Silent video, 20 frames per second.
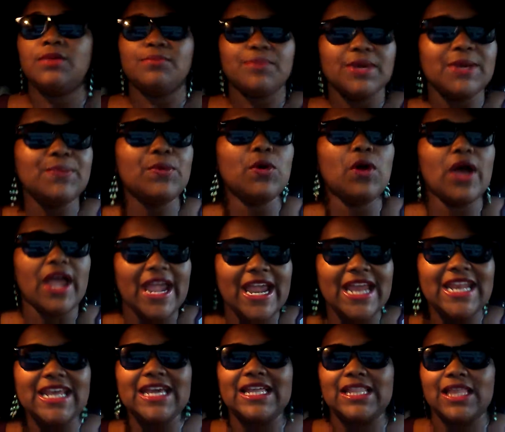People
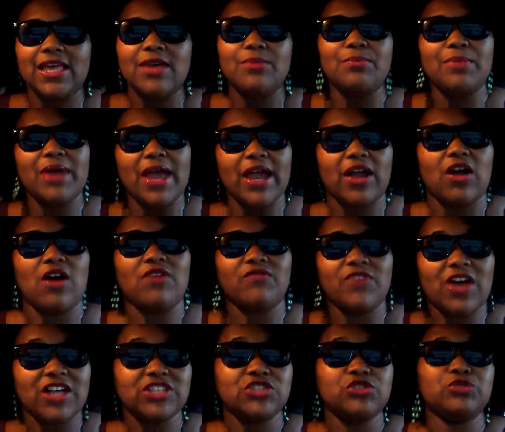hated Glenn Beck on
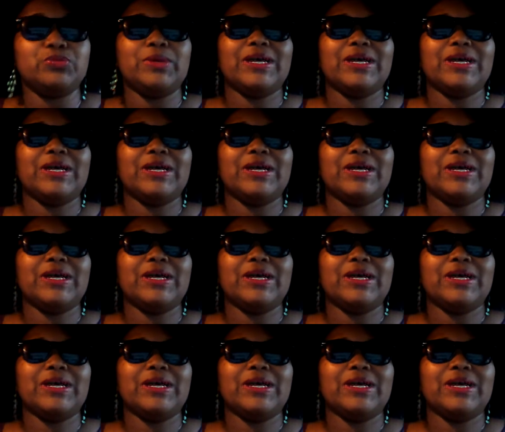Fox News,